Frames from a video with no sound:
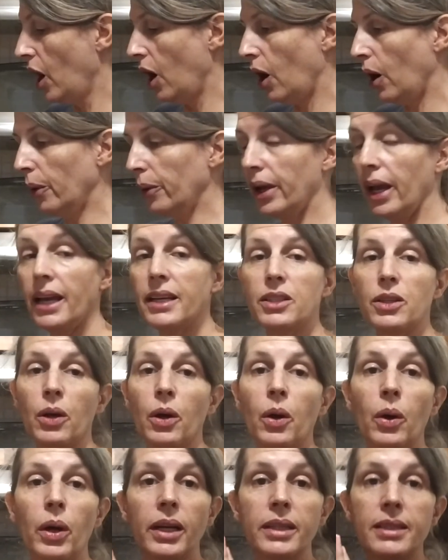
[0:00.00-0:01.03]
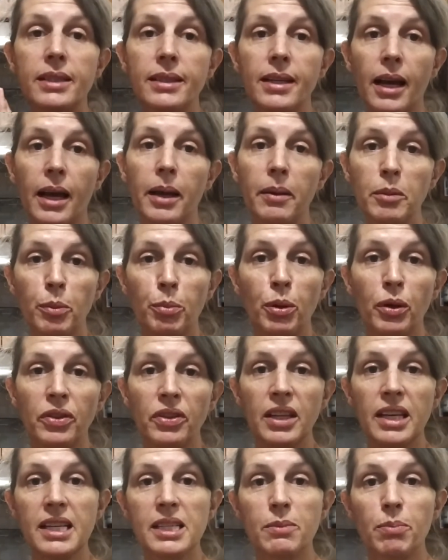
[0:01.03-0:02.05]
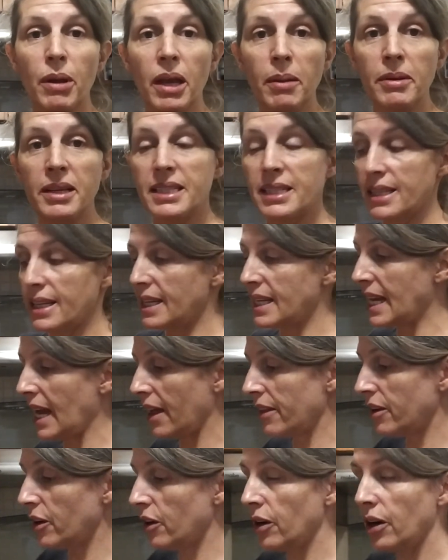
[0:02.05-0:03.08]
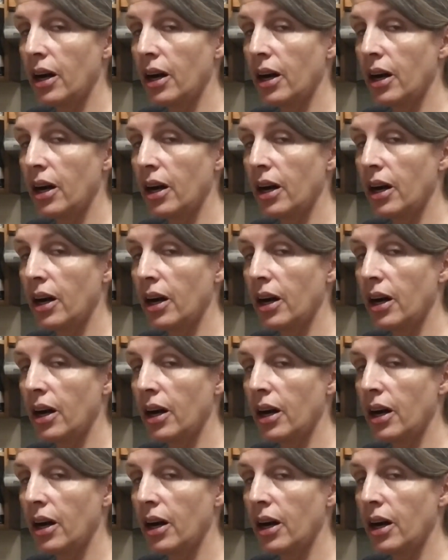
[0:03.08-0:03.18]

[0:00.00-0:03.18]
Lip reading: Okay, so it's time to put these babies together.